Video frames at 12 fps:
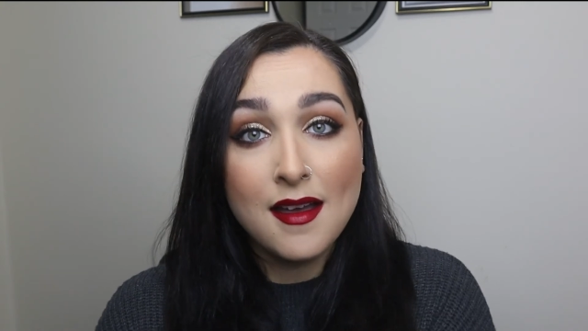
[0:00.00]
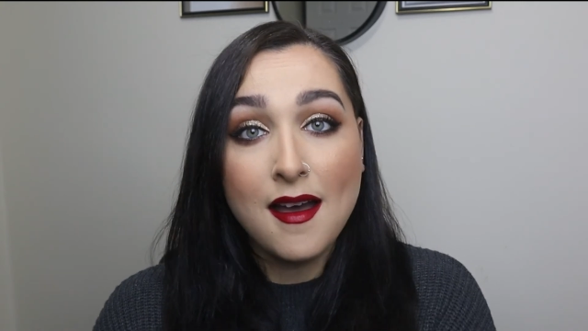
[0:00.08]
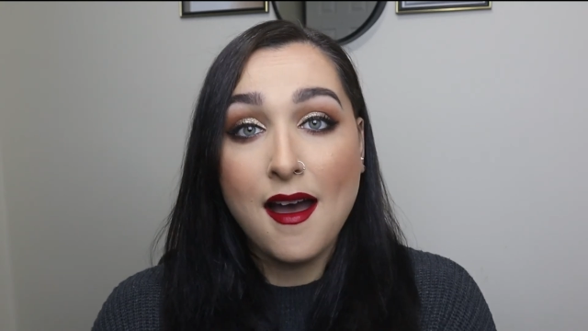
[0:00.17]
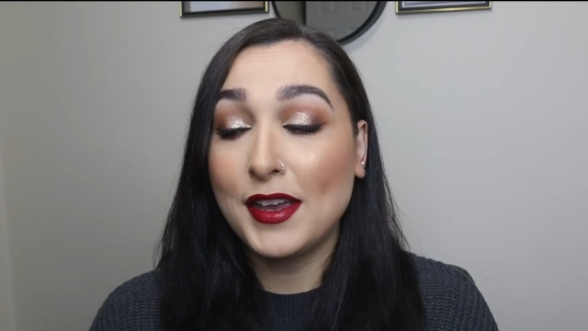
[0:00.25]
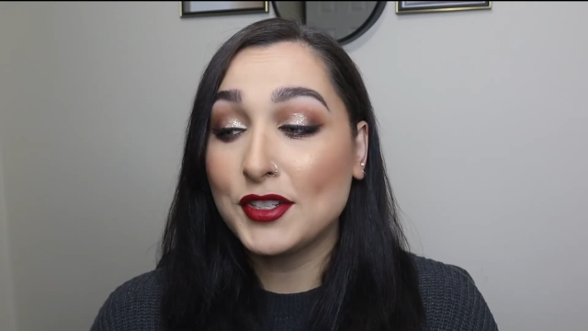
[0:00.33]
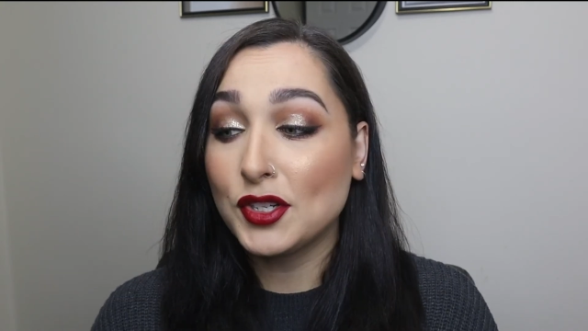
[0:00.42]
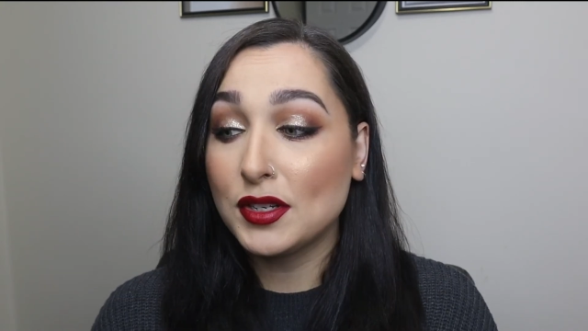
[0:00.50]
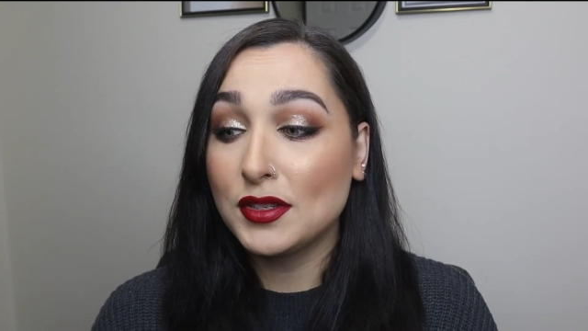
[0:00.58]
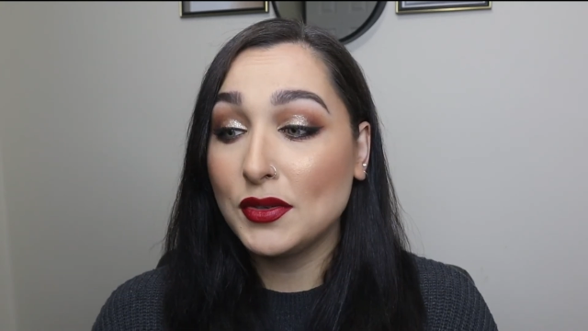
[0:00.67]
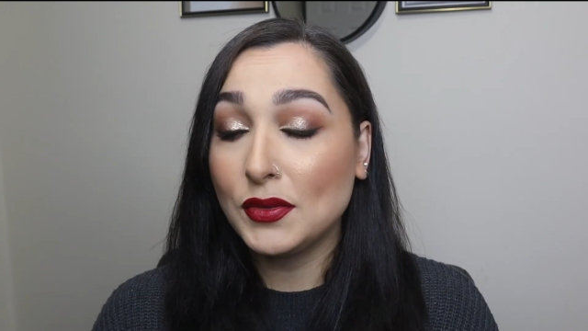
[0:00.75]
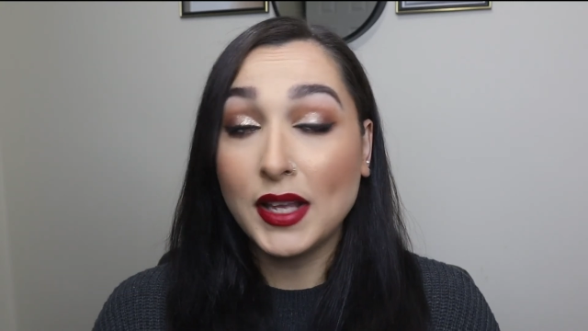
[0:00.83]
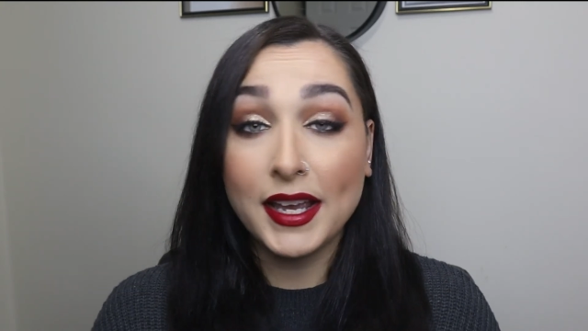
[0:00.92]
make sure
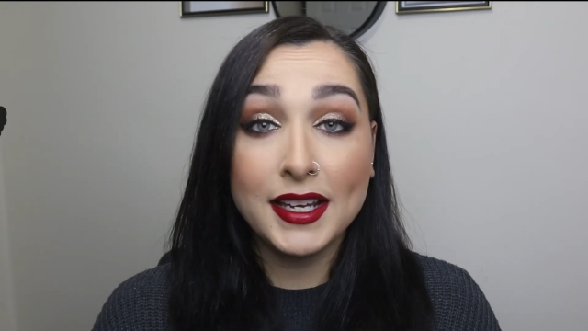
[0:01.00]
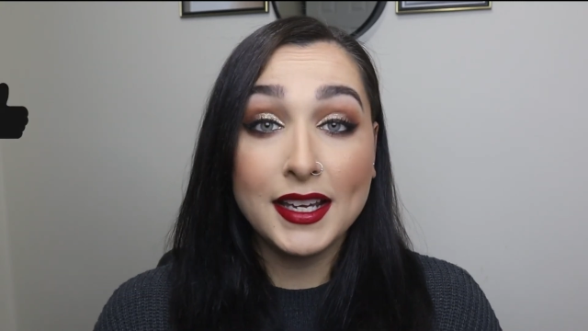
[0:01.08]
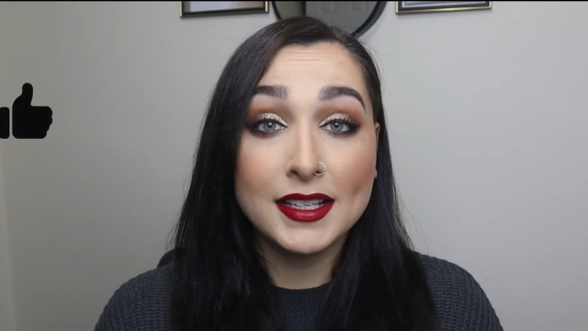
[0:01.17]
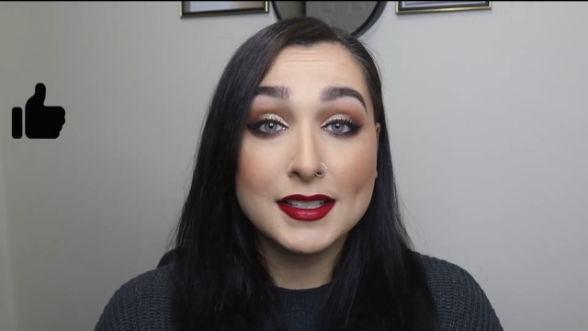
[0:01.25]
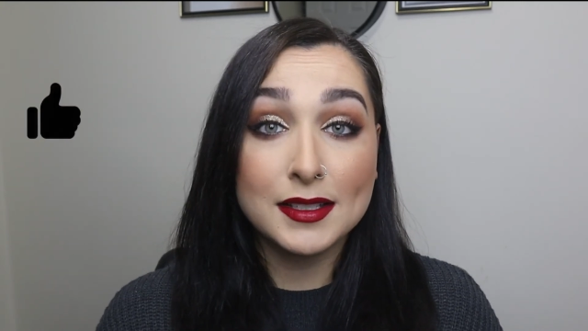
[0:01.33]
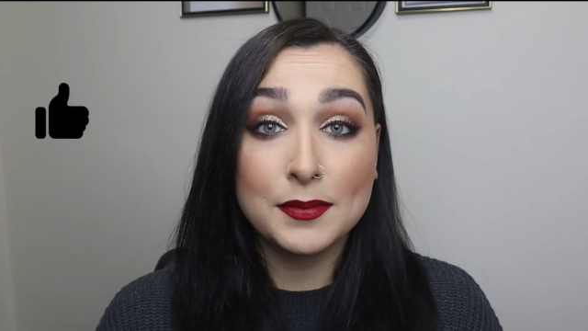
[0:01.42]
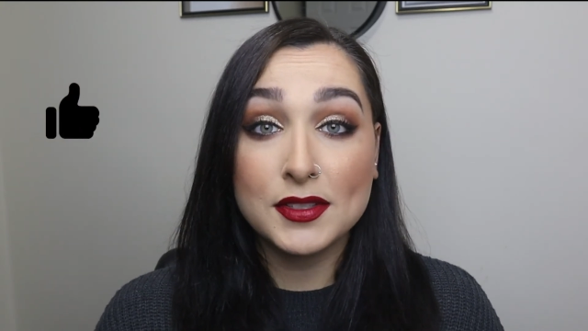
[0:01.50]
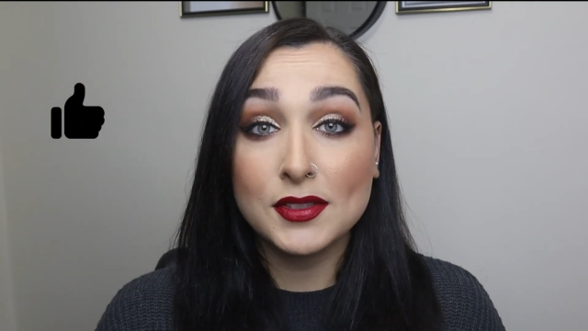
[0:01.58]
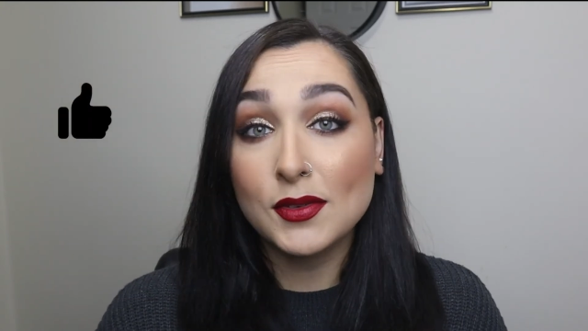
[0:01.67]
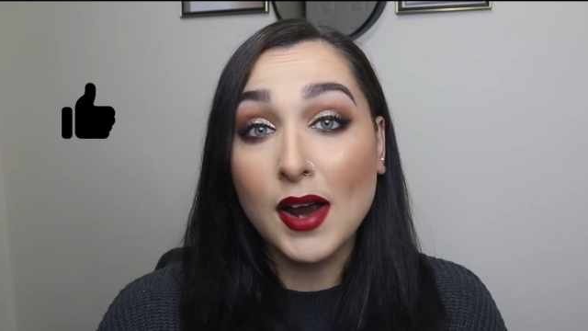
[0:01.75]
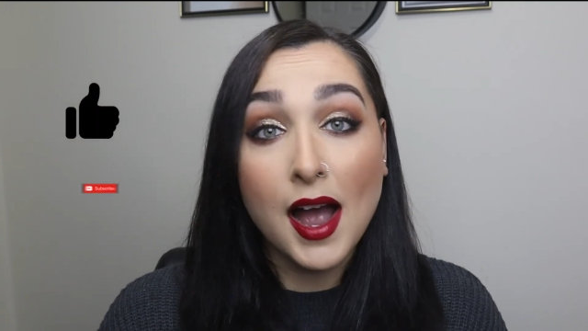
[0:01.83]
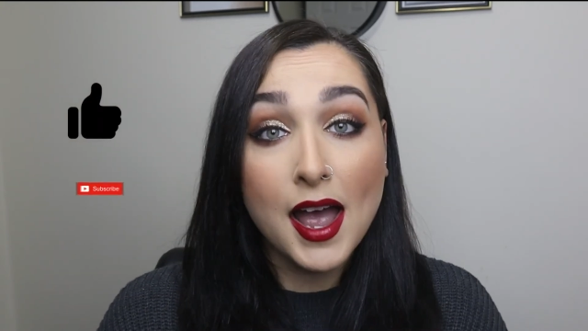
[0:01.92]
to like,
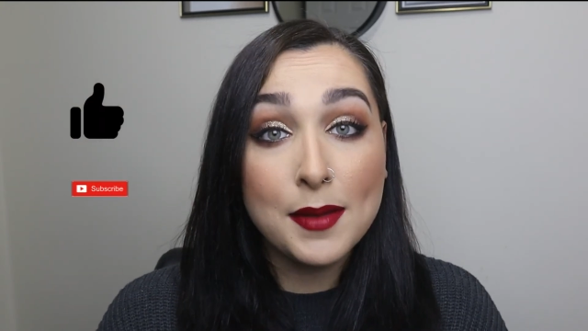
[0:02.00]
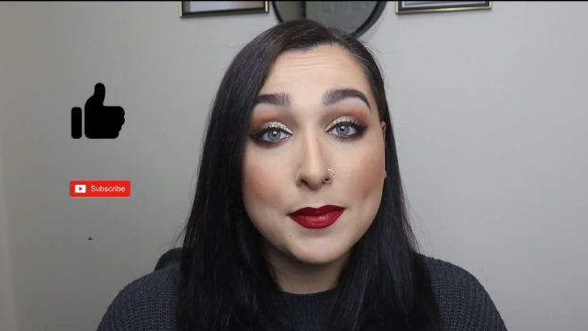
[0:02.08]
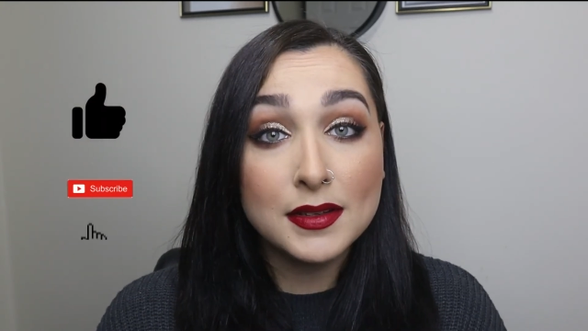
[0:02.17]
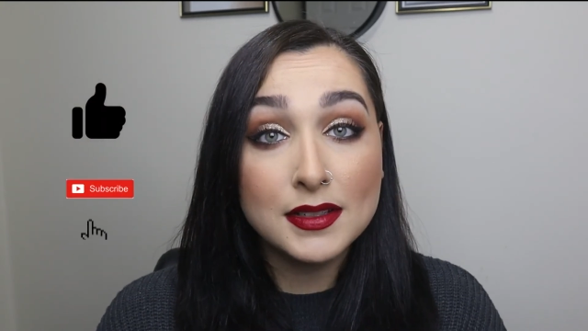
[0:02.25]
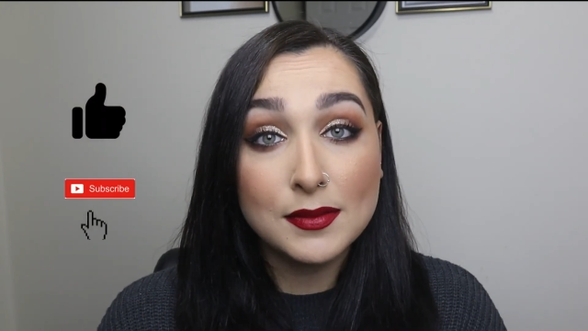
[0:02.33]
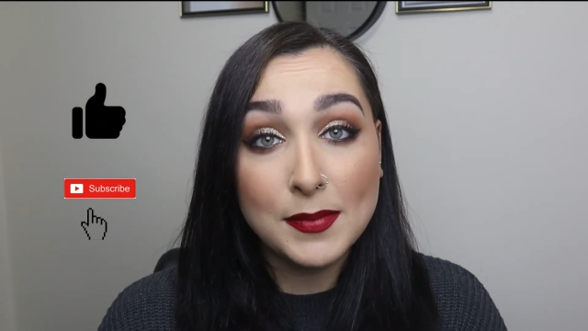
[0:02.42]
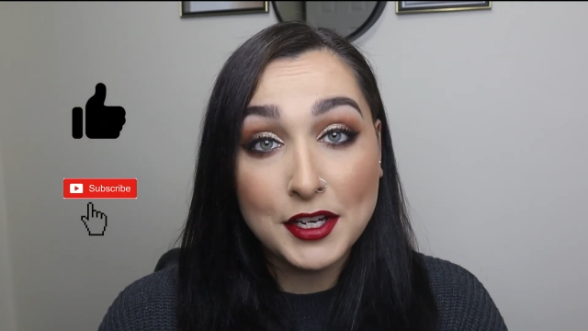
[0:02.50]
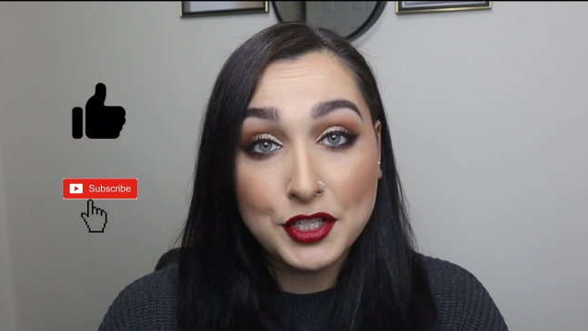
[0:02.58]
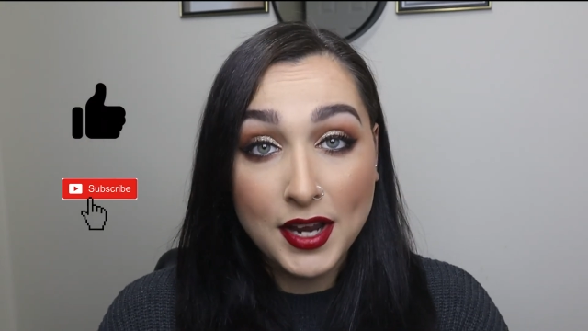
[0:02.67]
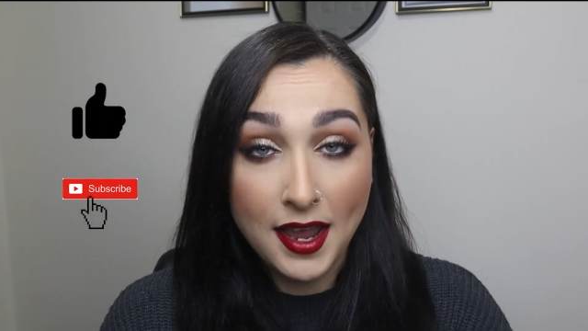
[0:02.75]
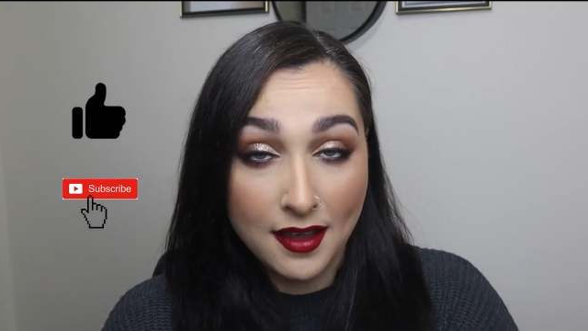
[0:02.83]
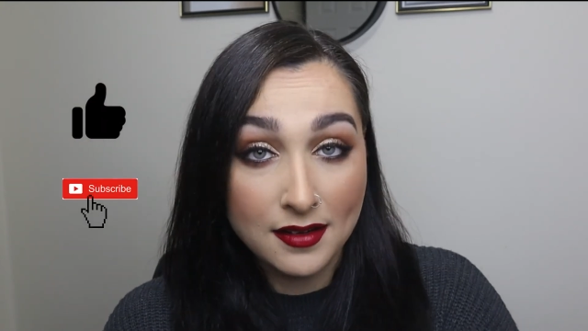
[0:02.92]
subscribe to my
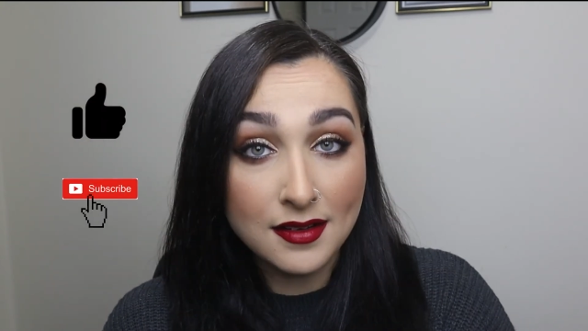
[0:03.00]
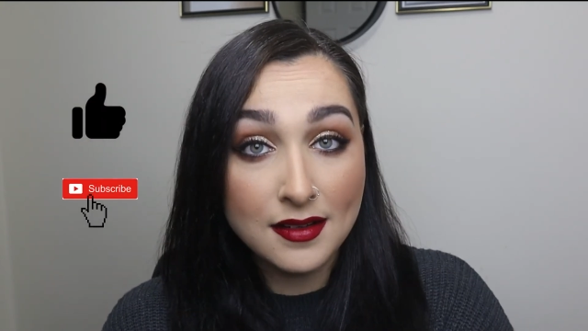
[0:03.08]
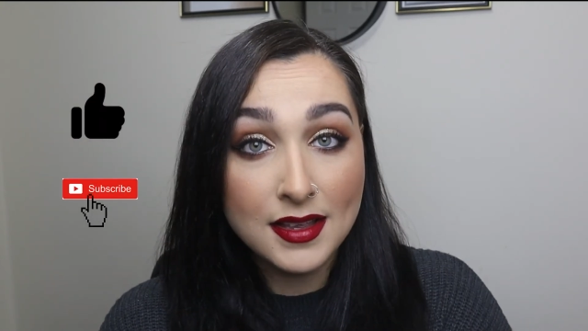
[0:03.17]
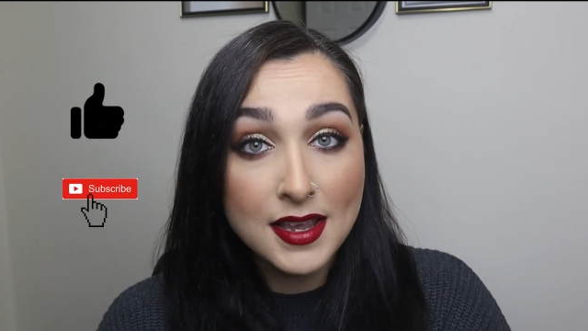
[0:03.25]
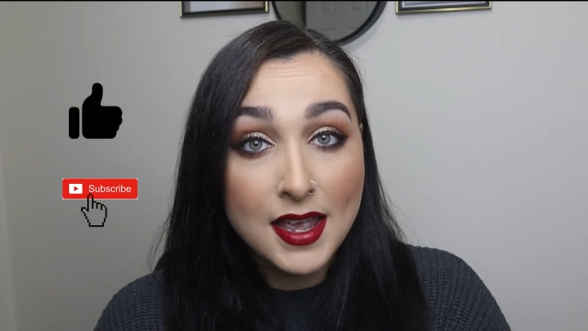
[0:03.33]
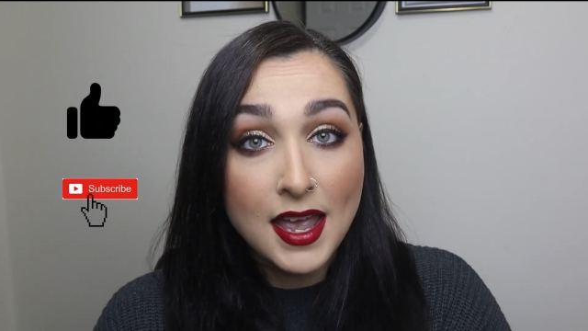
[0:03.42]
channel,